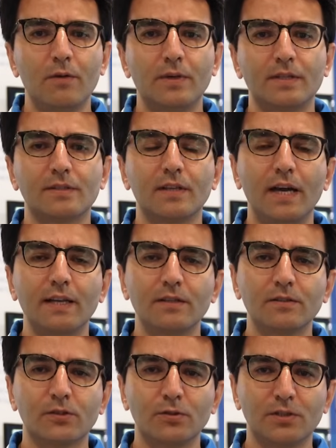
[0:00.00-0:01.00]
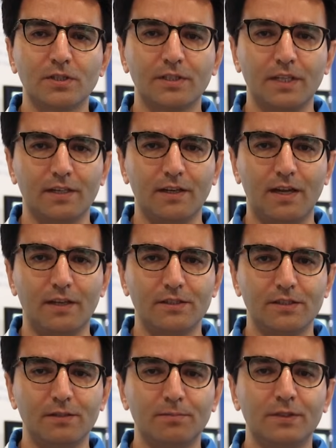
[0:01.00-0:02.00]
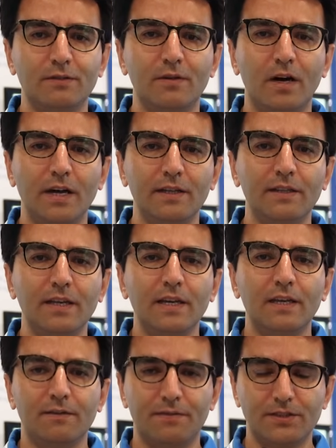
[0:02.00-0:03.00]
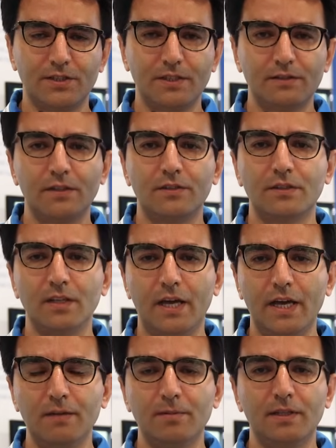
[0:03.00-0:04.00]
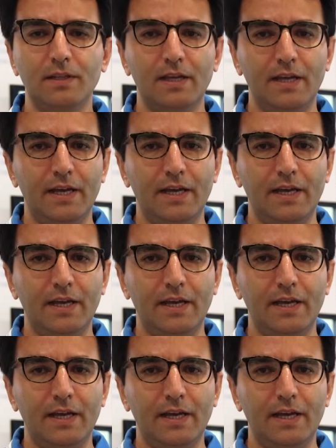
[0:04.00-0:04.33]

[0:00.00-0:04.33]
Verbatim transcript: with silent switcher technology provide efficient, reliable,